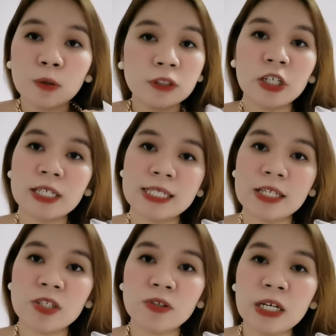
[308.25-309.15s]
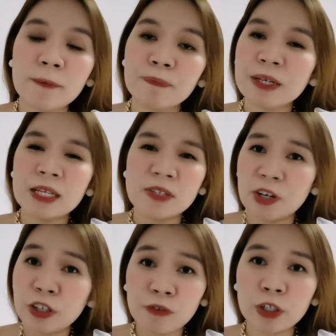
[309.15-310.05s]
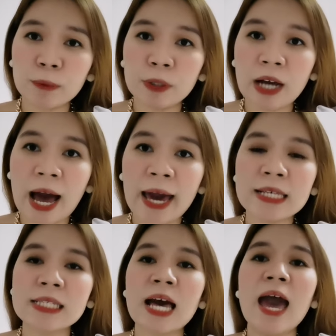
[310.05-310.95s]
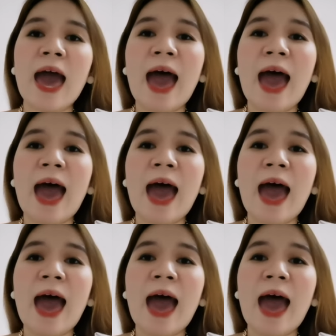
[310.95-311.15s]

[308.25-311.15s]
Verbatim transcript: gold heart accessory. It's very affordable, guys.